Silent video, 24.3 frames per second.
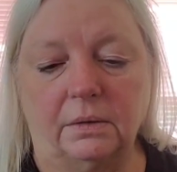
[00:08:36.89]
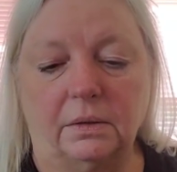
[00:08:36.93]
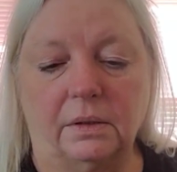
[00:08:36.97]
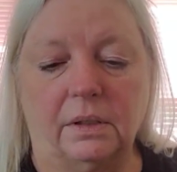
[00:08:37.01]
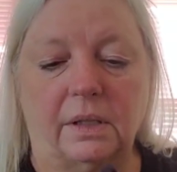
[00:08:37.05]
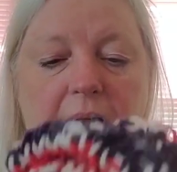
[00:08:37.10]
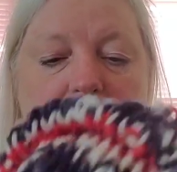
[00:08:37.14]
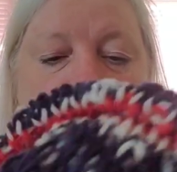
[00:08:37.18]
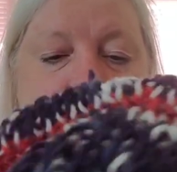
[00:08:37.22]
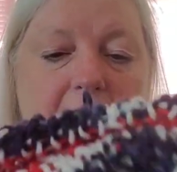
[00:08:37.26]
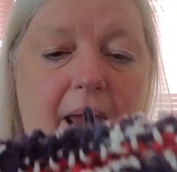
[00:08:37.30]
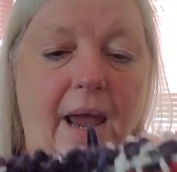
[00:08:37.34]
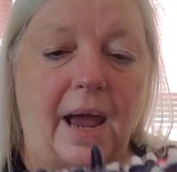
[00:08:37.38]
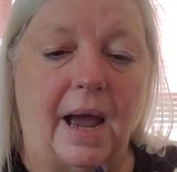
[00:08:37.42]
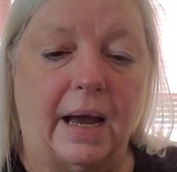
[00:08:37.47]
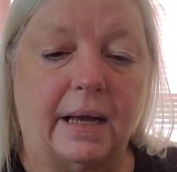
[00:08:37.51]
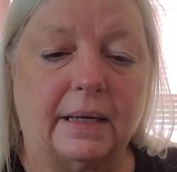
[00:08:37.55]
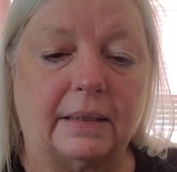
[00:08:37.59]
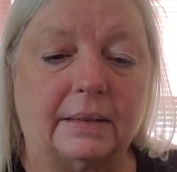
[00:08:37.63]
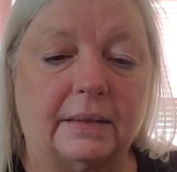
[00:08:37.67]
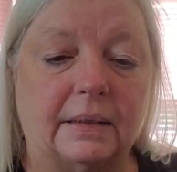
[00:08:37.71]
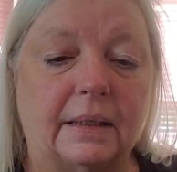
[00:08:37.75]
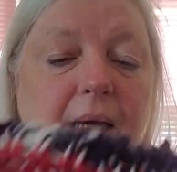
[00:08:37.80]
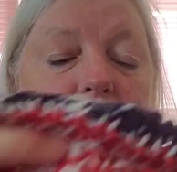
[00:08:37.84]
the
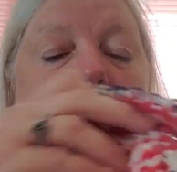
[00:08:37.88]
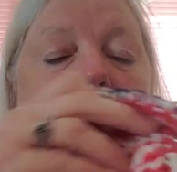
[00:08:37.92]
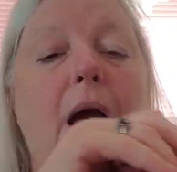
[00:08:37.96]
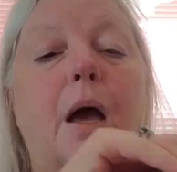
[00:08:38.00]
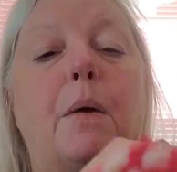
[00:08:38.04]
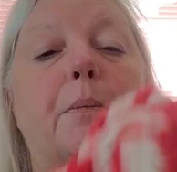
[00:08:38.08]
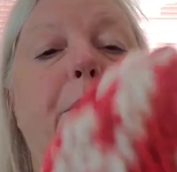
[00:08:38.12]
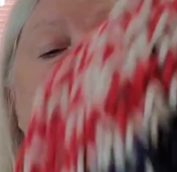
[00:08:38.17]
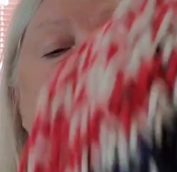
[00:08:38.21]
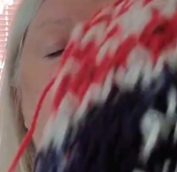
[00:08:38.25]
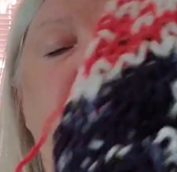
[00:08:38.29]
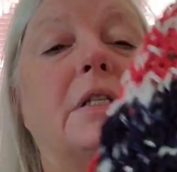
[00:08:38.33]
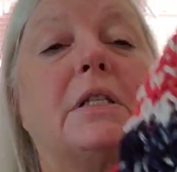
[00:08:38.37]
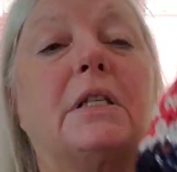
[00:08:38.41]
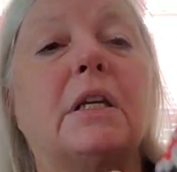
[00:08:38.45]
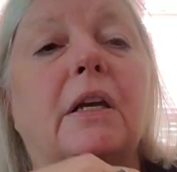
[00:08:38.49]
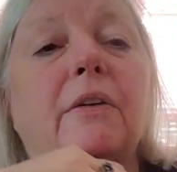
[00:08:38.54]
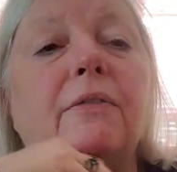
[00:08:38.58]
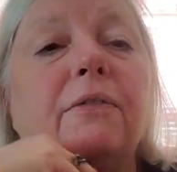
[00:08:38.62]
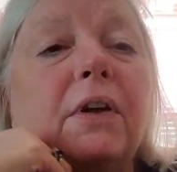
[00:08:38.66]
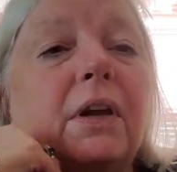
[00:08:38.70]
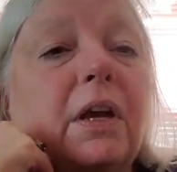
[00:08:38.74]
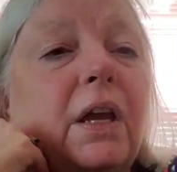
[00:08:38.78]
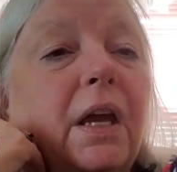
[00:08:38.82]
hat because
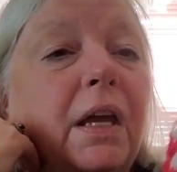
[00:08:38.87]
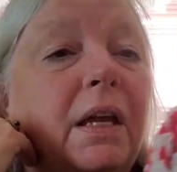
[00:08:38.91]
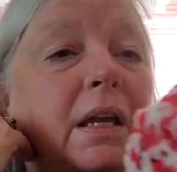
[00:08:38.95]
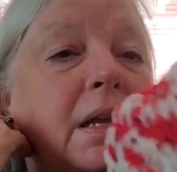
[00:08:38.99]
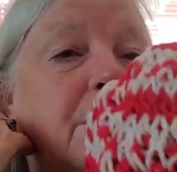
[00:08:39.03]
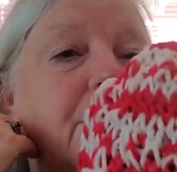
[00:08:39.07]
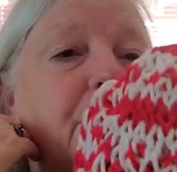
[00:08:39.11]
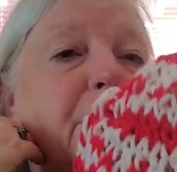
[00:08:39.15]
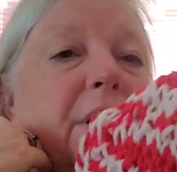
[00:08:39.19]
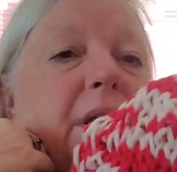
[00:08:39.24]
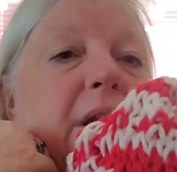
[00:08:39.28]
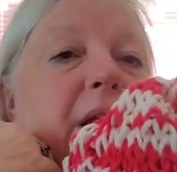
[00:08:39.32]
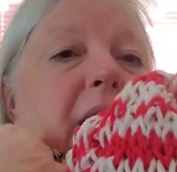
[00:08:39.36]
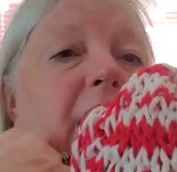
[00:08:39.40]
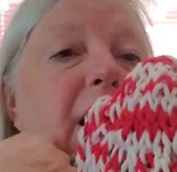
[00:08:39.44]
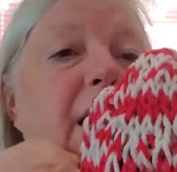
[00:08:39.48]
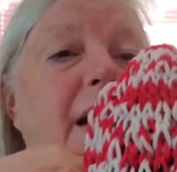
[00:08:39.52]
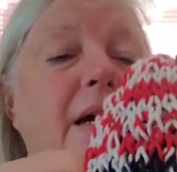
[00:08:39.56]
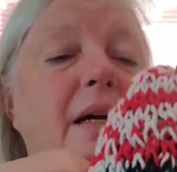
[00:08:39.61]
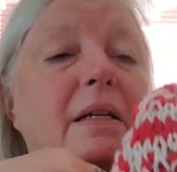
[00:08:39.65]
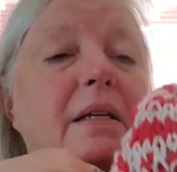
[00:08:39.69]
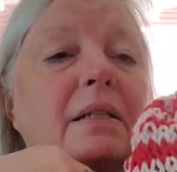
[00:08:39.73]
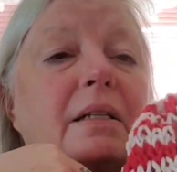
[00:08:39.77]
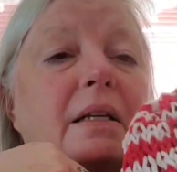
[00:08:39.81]
if anybody
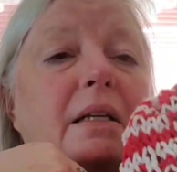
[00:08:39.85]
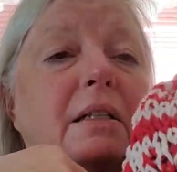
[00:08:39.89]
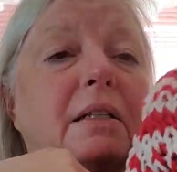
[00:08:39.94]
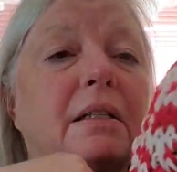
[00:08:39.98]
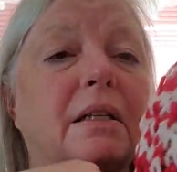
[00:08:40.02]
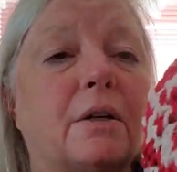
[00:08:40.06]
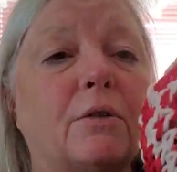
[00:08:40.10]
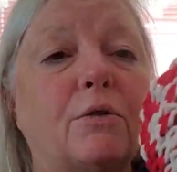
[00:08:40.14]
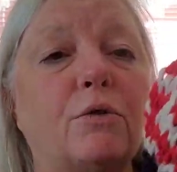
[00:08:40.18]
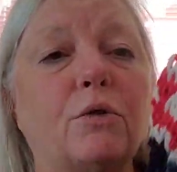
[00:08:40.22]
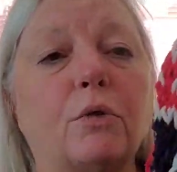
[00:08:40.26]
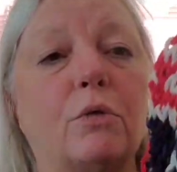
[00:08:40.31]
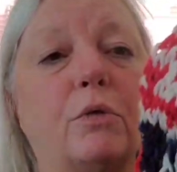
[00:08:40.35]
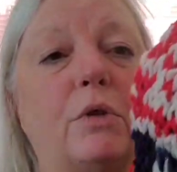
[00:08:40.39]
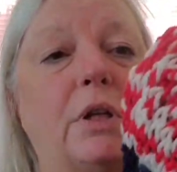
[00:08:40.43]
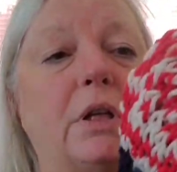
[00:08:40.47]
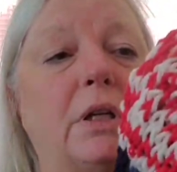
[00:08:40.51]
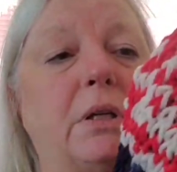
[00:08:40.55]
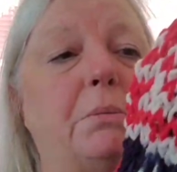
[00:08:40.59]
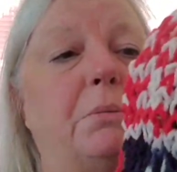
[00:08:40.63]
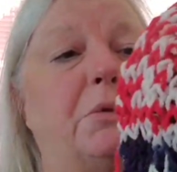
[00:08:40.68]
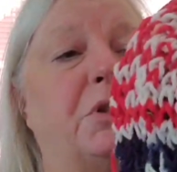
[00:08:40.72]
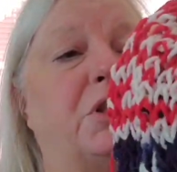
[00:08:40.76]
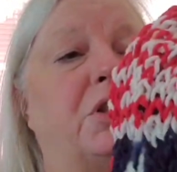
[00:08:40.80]
has a Sentro
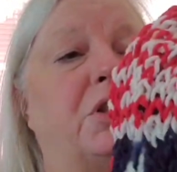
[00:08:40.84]
knitting